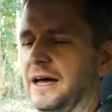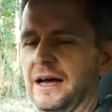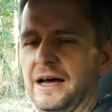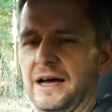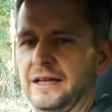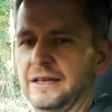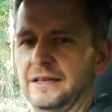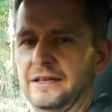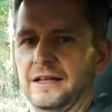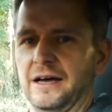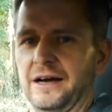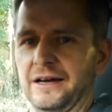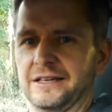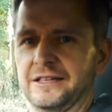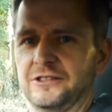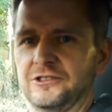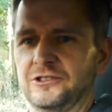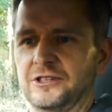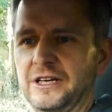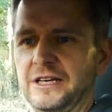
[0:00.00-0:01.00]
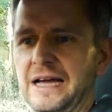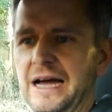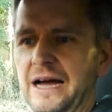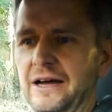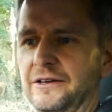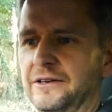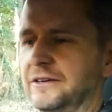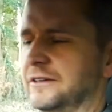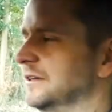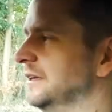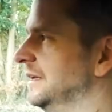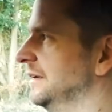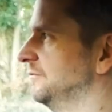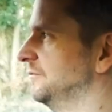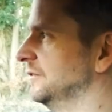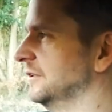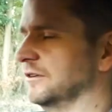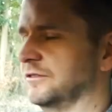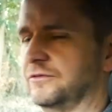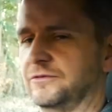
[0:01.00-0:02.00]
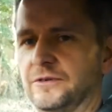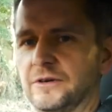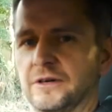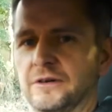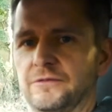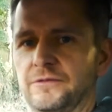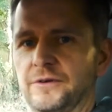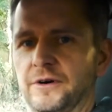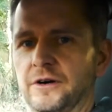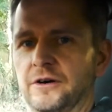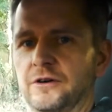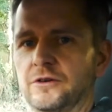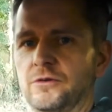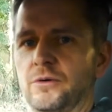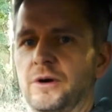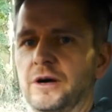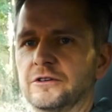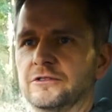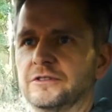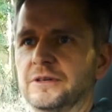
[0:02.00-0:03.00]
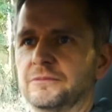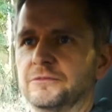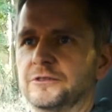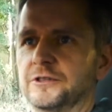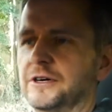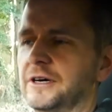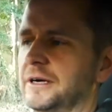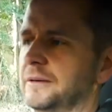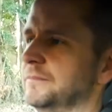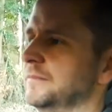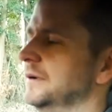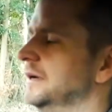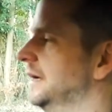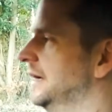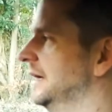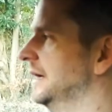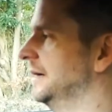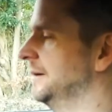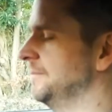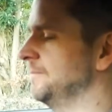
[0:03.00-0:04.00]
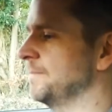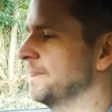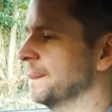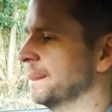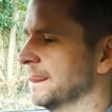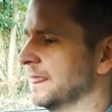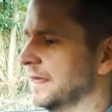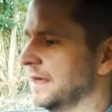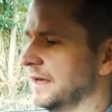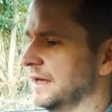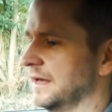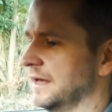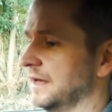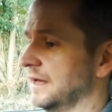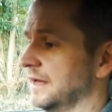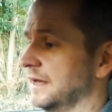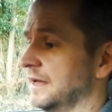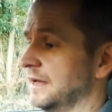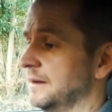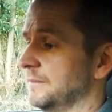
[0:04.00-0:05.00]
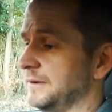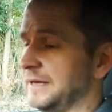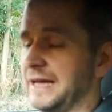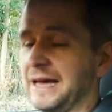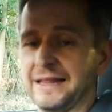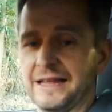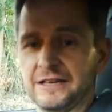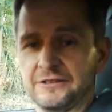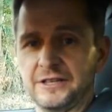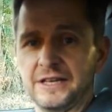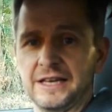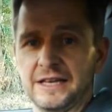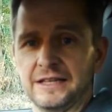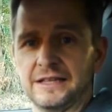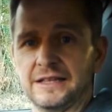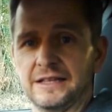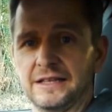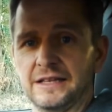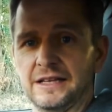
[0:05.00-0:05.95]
And I could see how you'd live with this for quite some time. But yeah, that's it.